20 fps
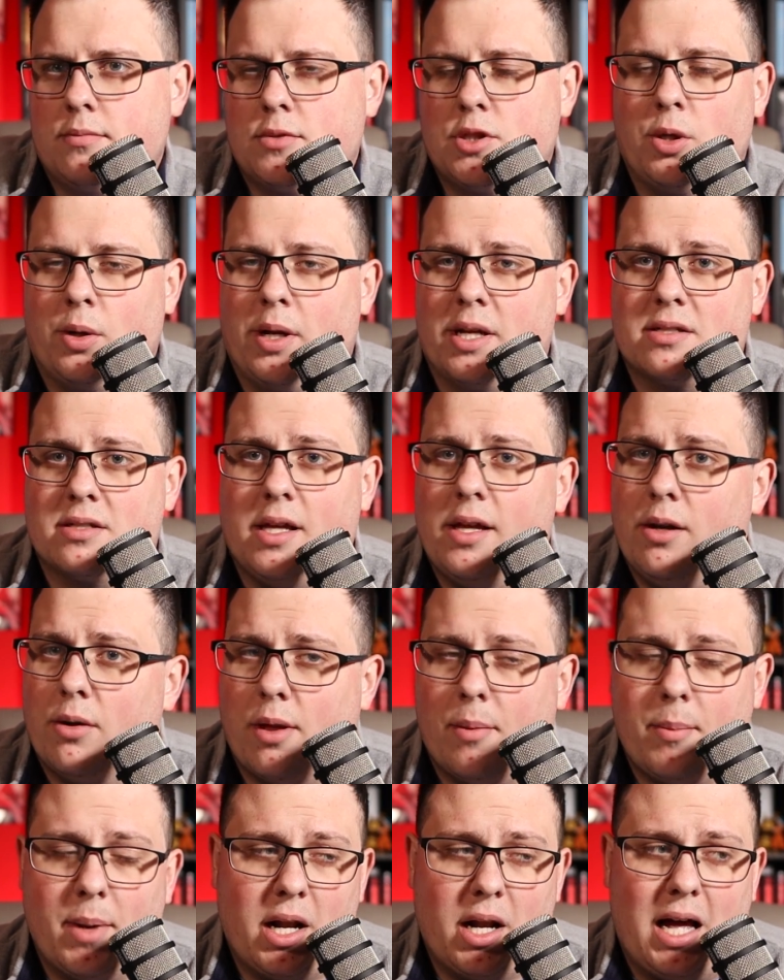two days later,
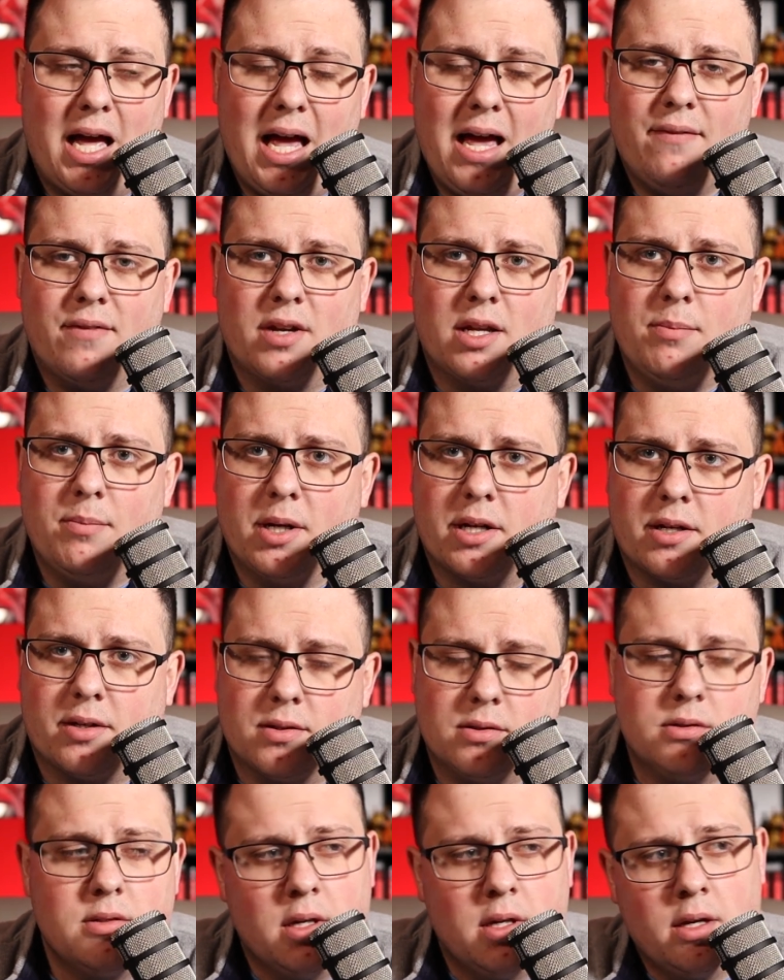they may not have any
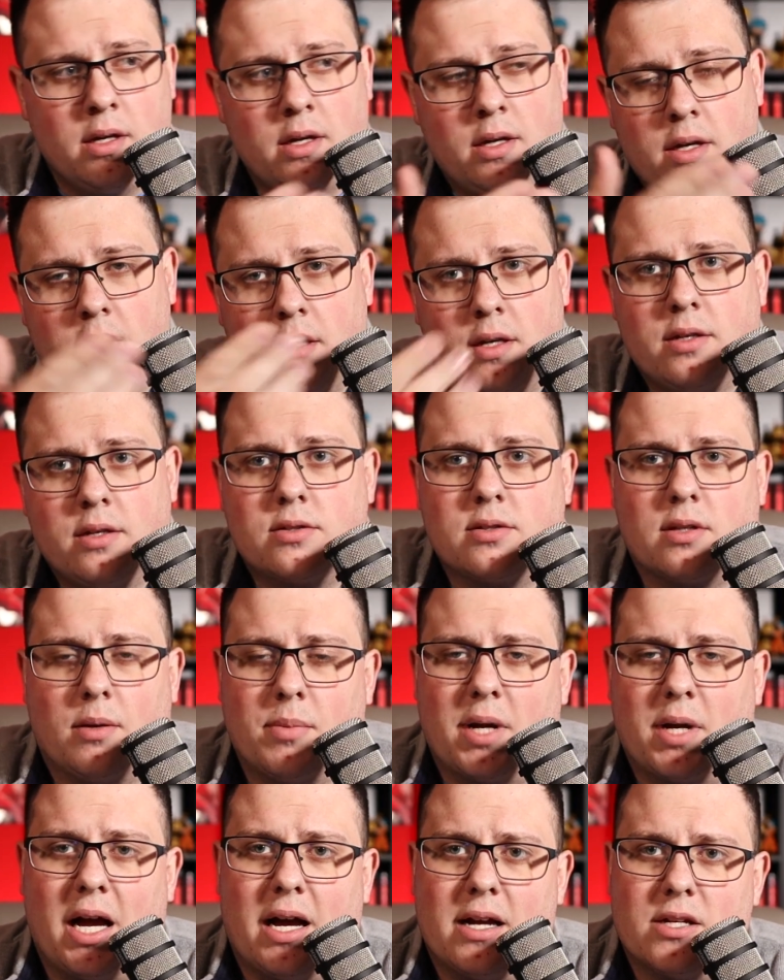because
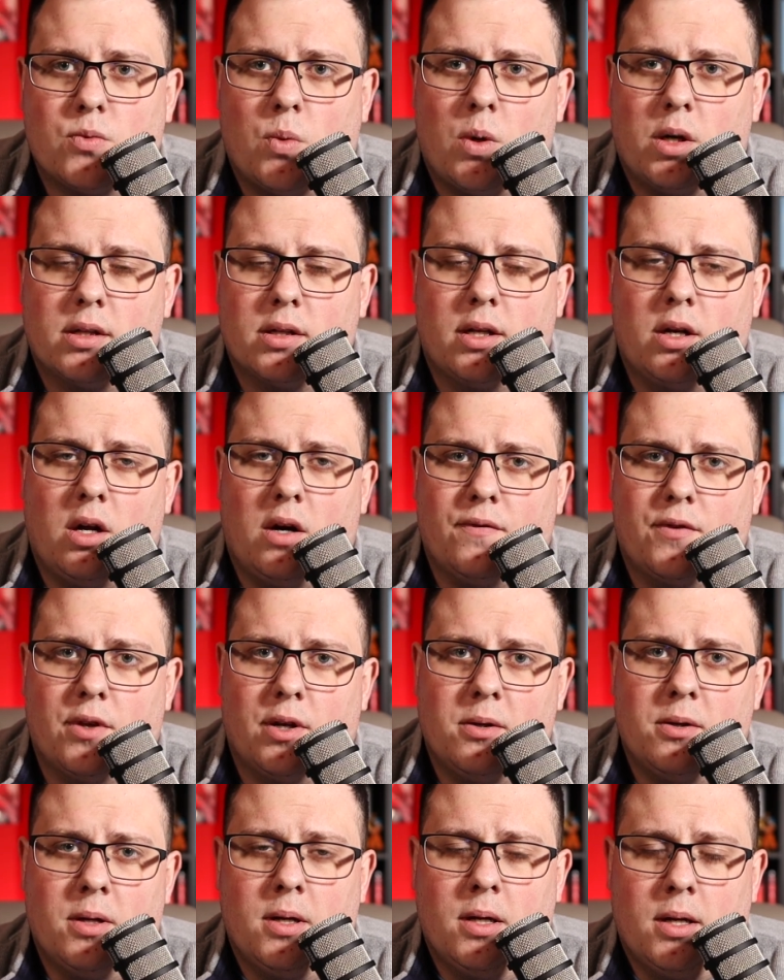some guys walked in off
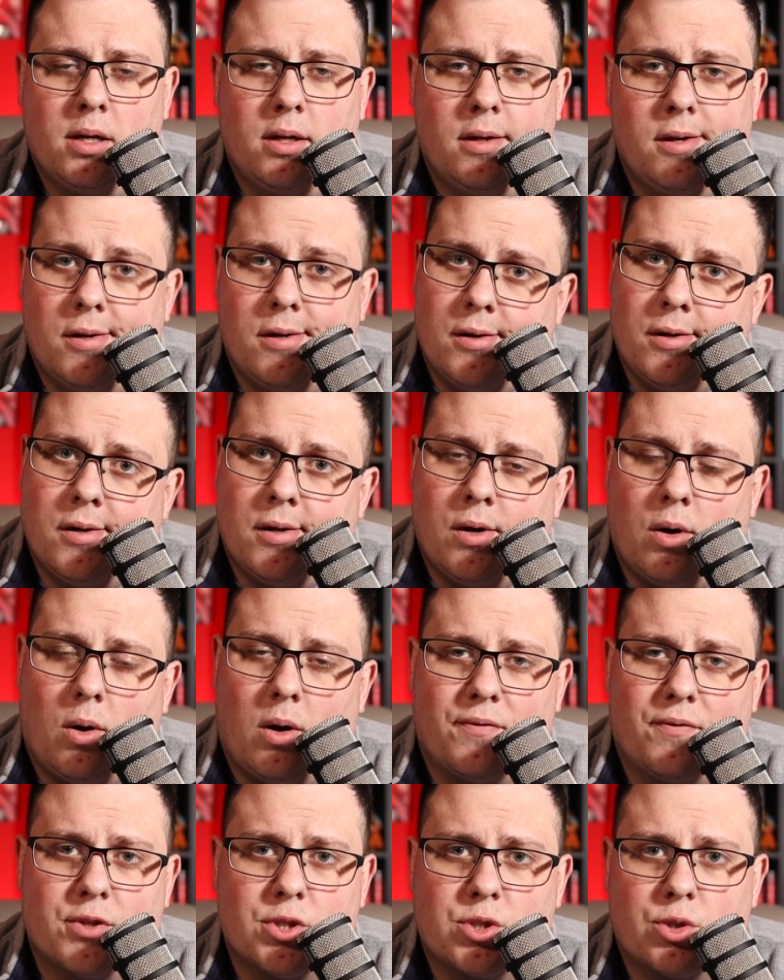the
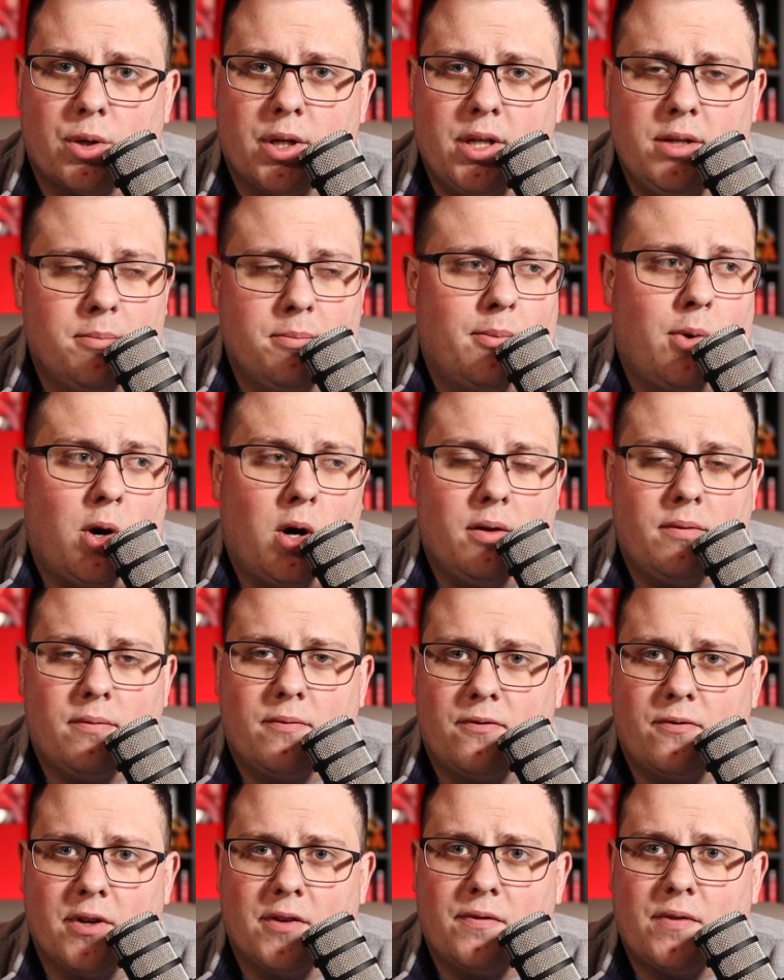off the street and bought
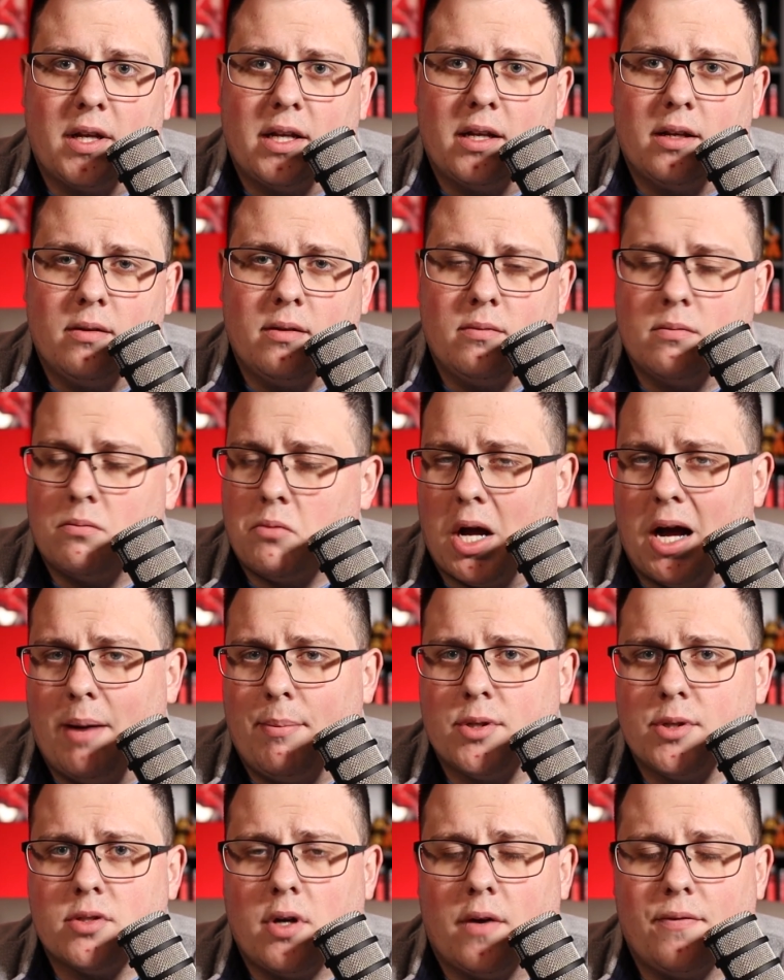15
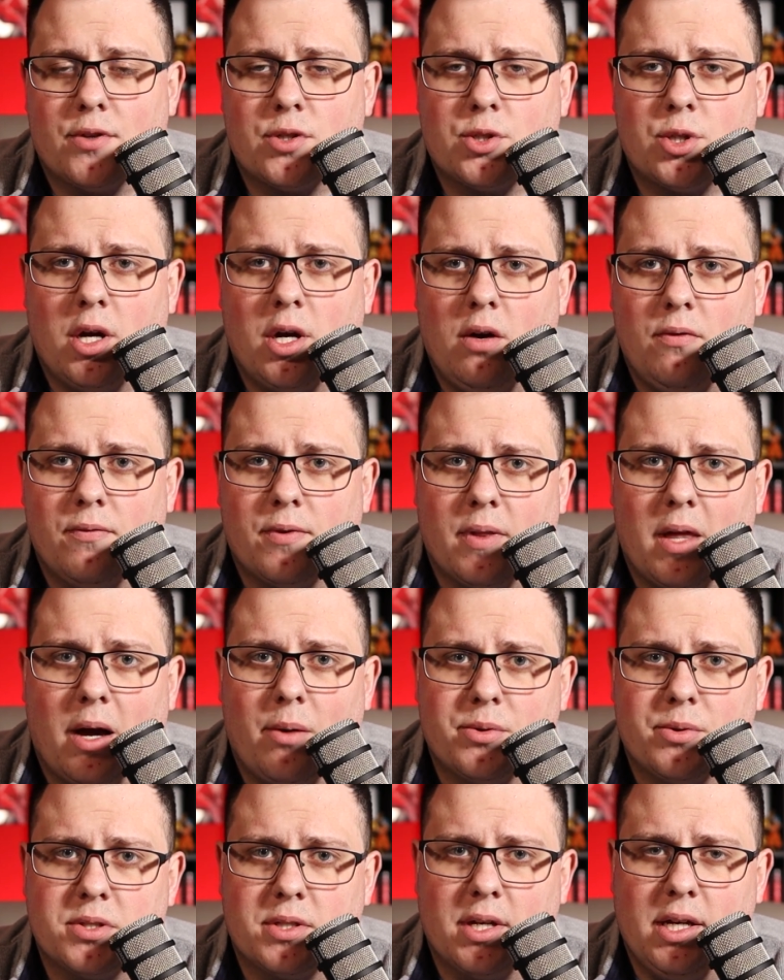copies off the shelf and
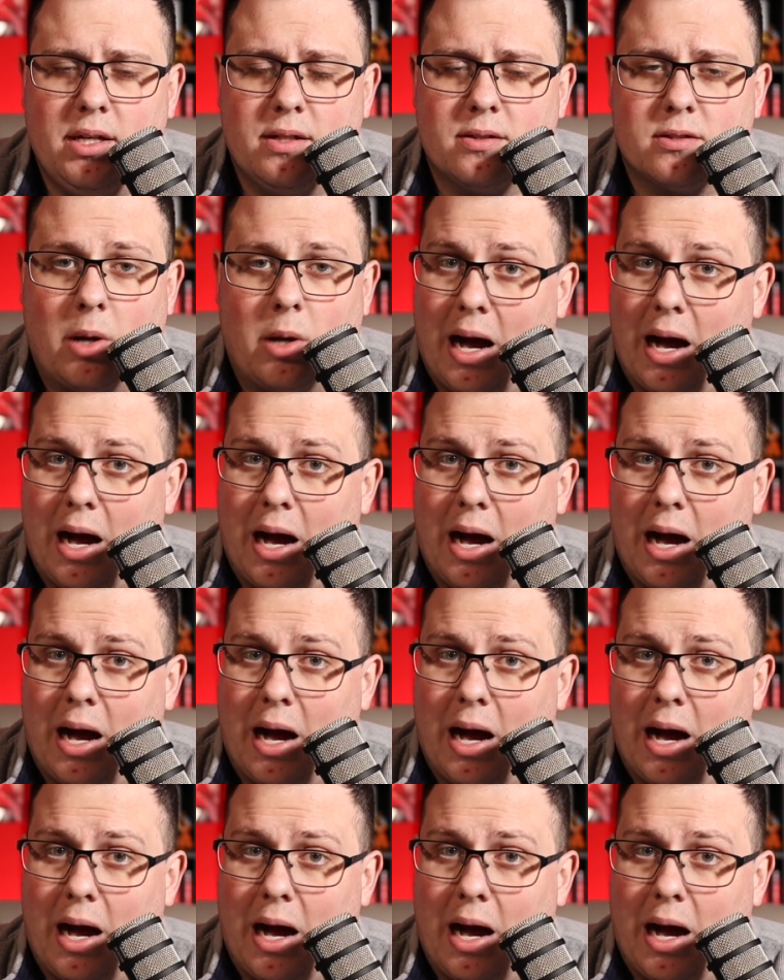that was it.